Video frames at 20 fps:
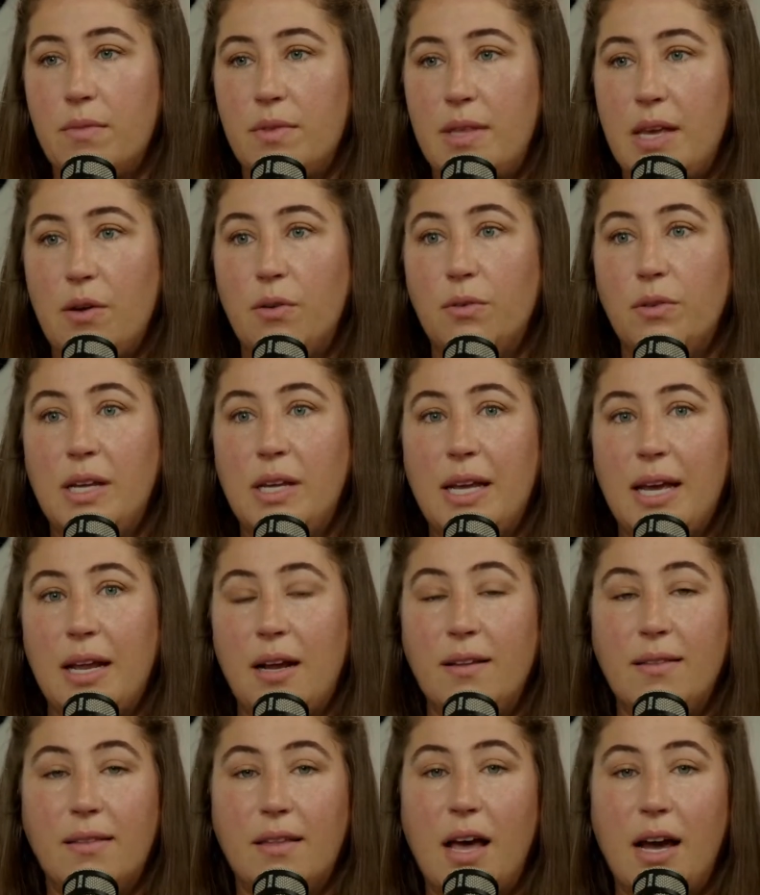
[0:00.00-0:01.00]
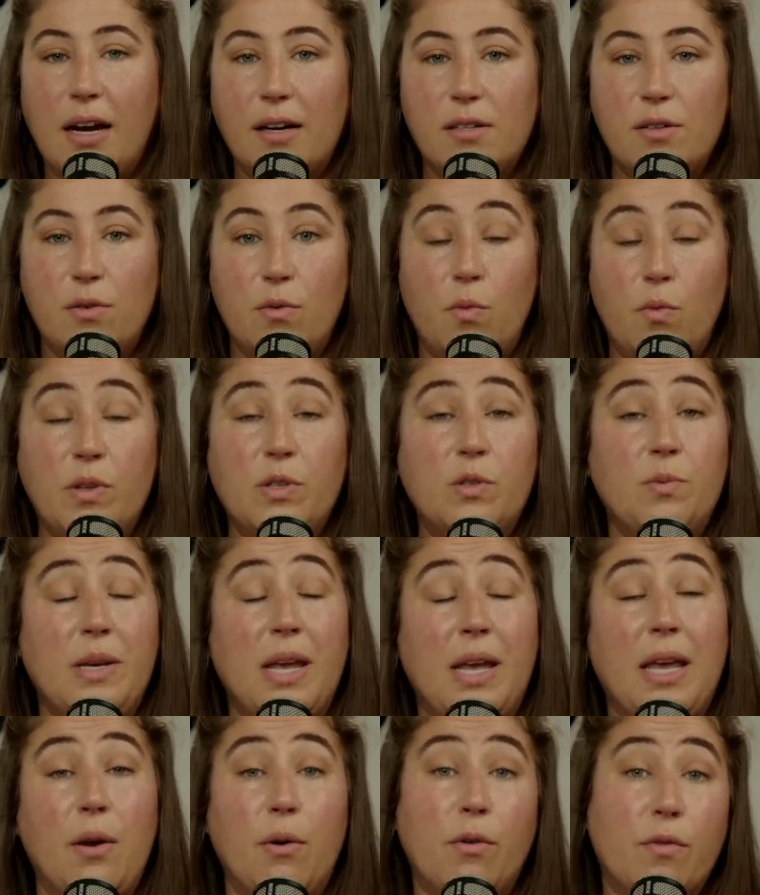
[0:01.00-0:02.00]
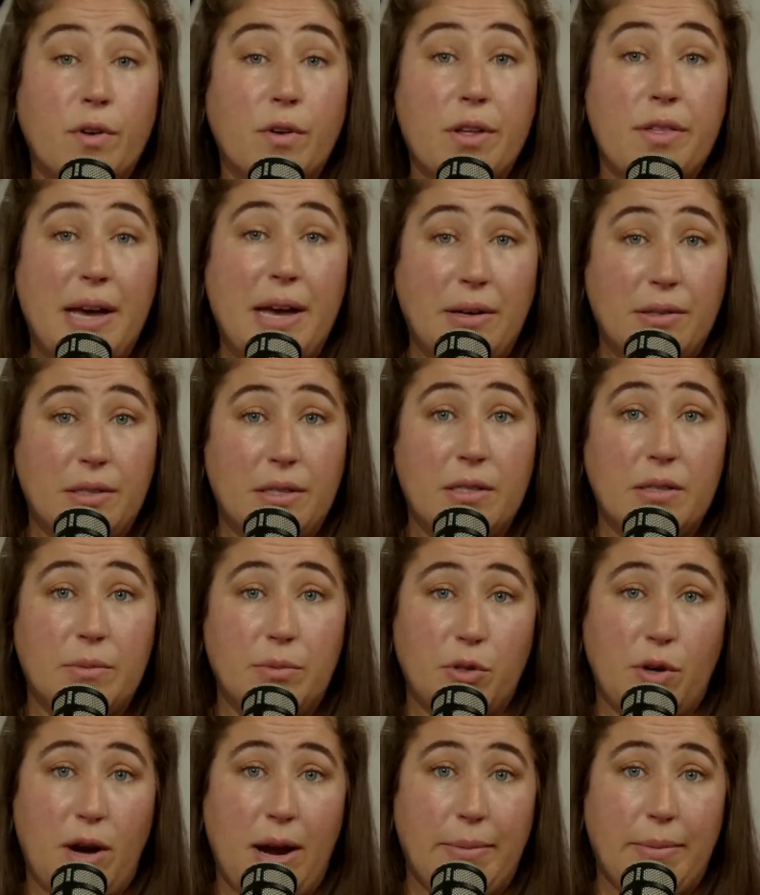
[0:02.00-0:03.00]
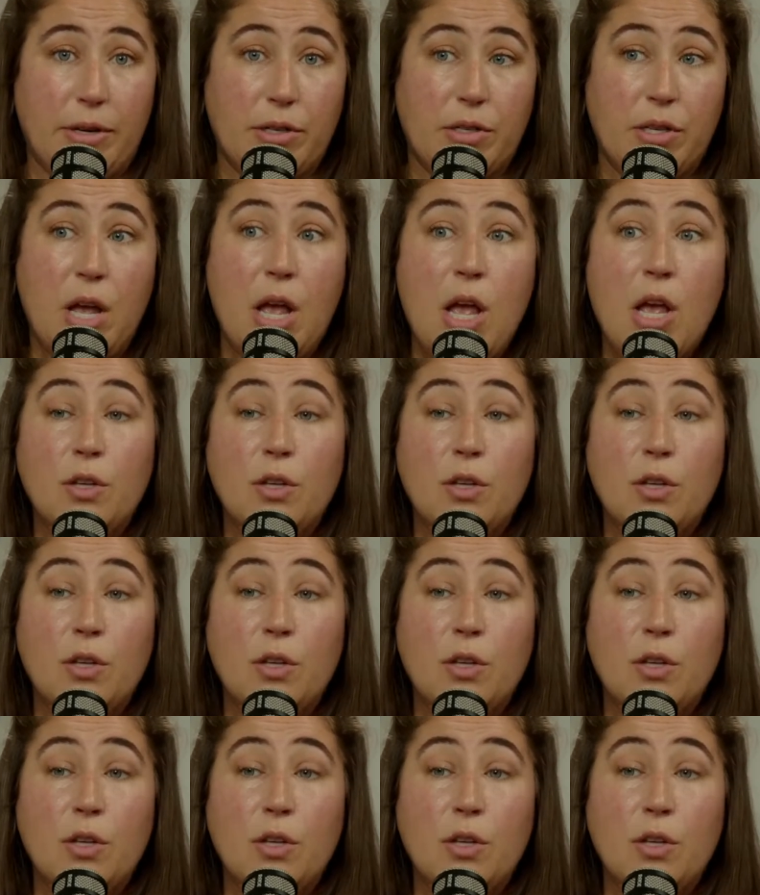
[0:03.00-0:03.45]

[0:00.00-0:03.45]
They only get unlocked once we get over 1,000 subscribers.